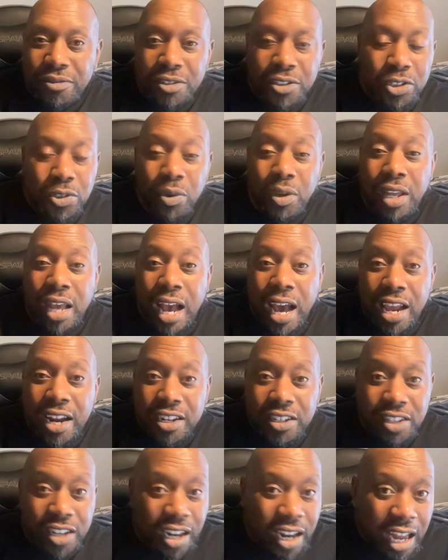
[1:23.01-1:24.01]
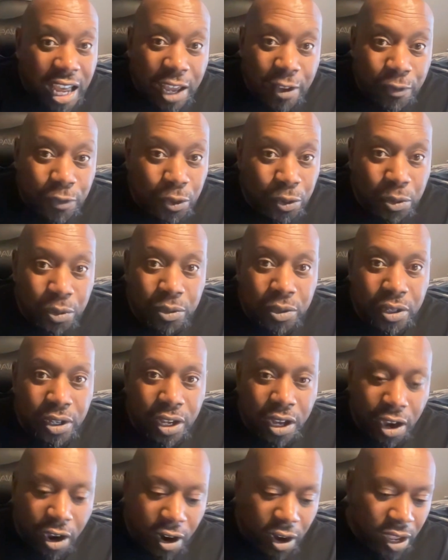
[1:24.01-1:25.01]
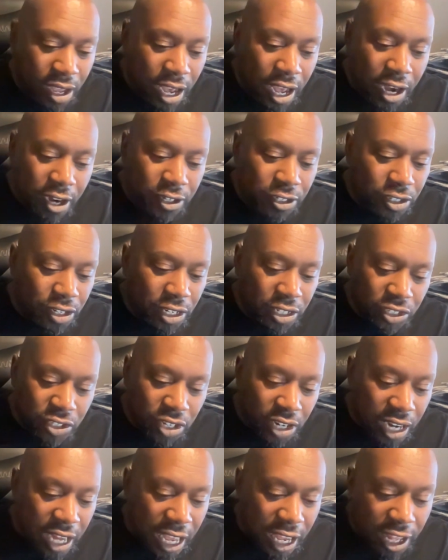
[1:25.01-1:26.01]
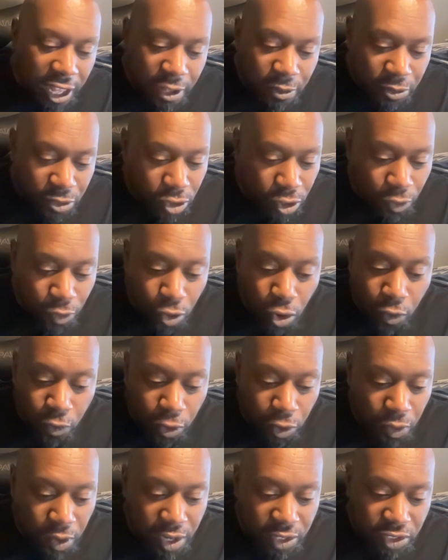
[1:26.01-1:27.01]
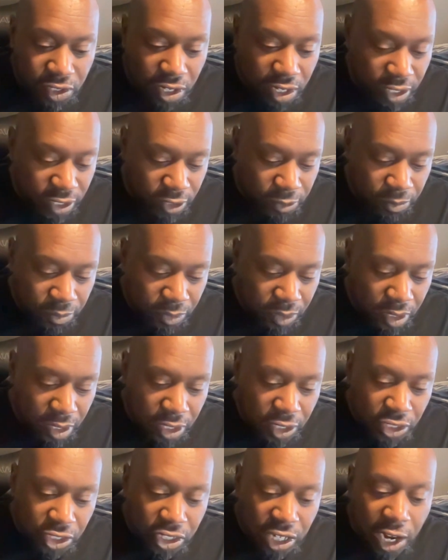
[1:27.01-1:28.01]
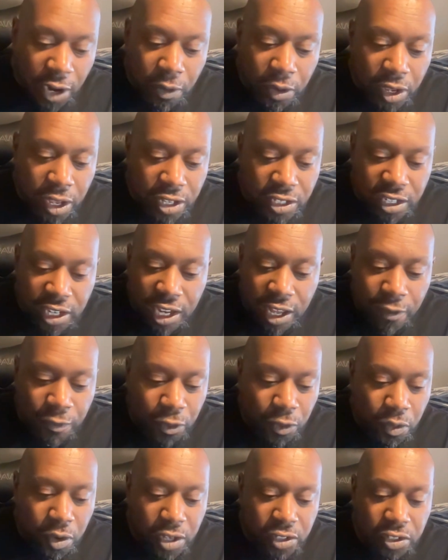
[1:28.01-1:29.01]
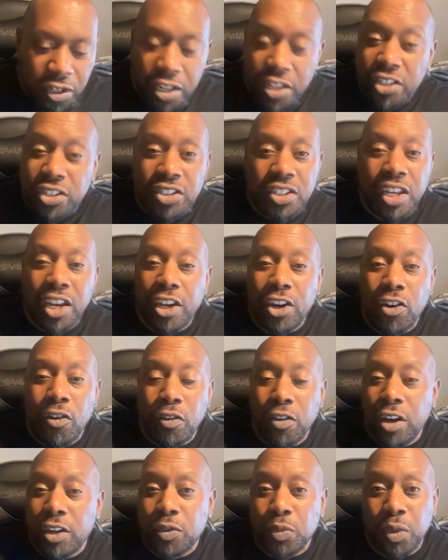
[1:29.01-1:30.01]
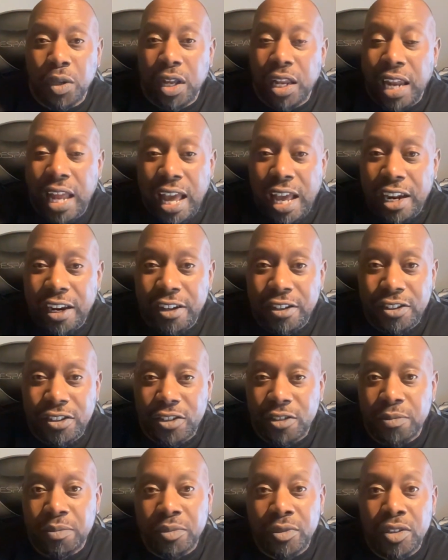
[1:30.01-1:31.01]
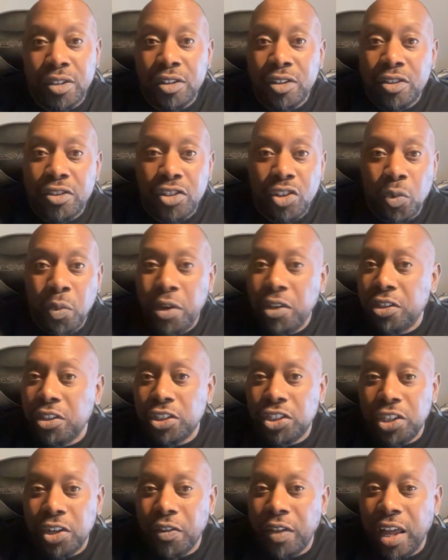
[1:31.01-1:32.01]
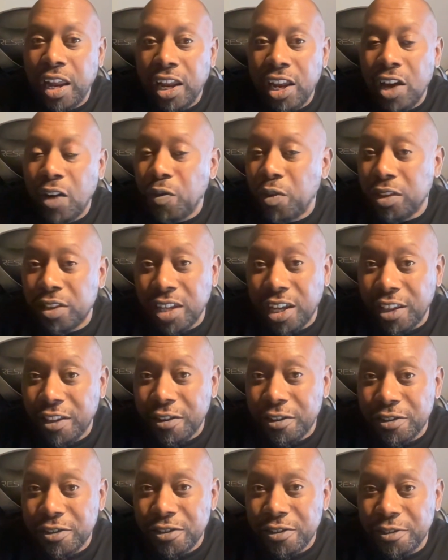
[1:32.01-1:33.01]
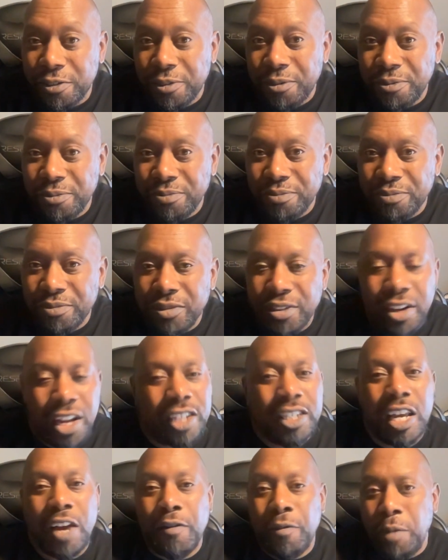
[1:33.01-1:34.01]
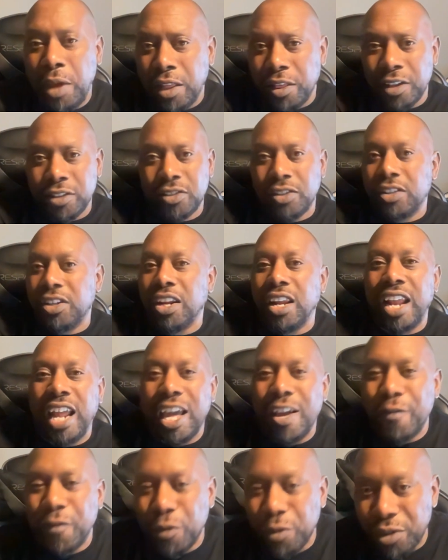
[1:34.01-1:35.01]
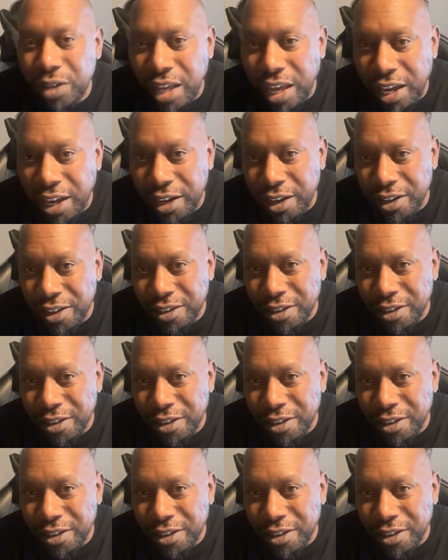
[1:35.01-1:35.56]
So God is delightful. Our God is delighting himself over us, and he's sharing his love for us, and he's singing over us with gladness. So we should share that love with others. Let's make this a delightful day.